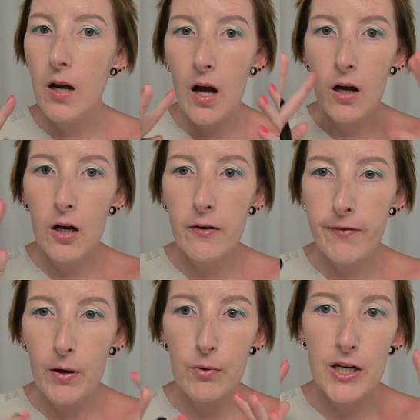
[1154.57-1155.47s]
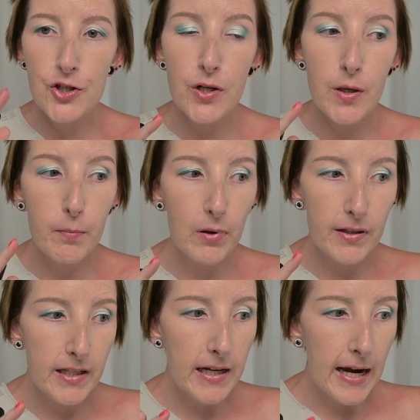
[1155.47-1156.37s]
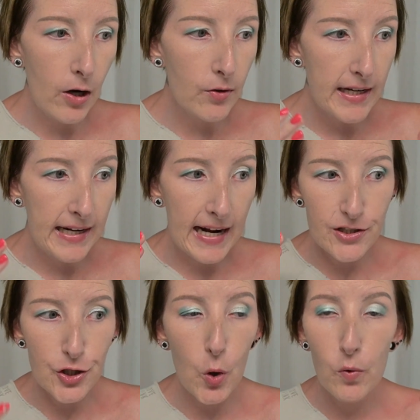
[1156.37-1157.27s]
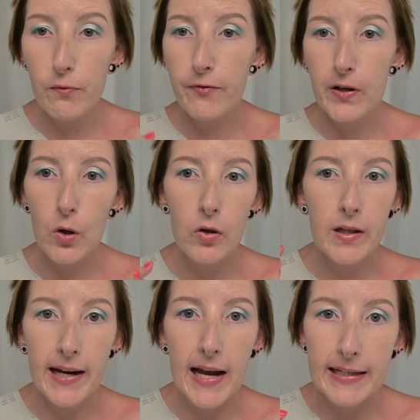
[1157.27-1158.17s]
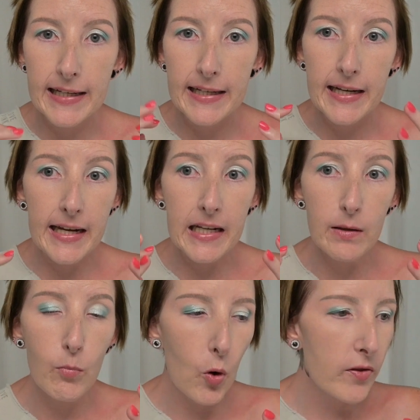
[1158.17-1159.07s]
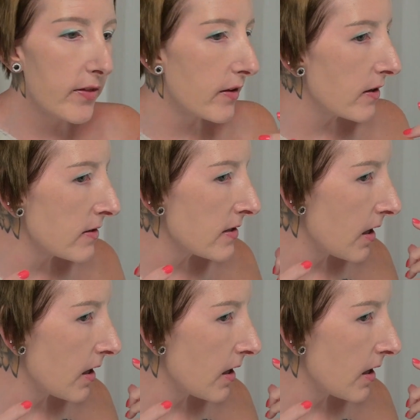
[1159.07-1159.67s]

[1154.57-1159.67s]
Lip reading: foundation blended out, and I don't feel like I need any more than this.